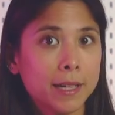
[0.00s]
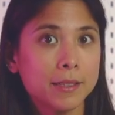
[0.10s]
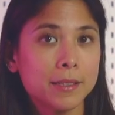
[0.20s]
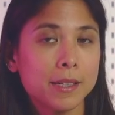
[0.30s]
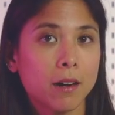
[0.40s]

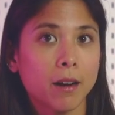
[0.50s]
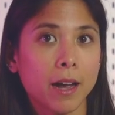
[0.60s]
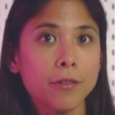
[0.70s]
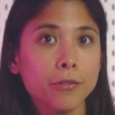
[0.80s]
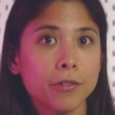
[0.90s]
latency
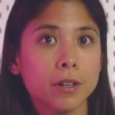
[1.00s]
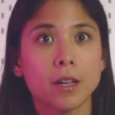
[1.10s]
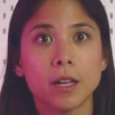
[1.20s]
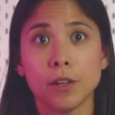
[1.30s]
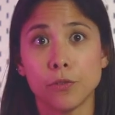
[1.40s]
RF,
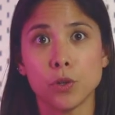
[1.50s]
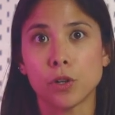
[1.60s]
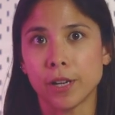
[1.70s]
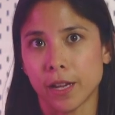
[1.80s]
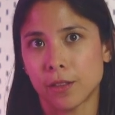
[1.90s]
if you
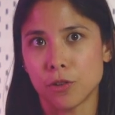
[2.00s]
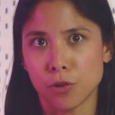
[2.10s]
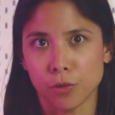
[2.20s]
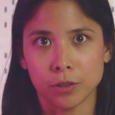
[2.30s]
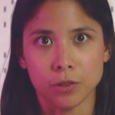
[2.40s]
connect the
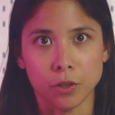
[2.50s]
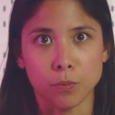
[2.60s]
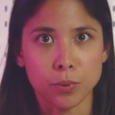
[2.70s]
neuron to the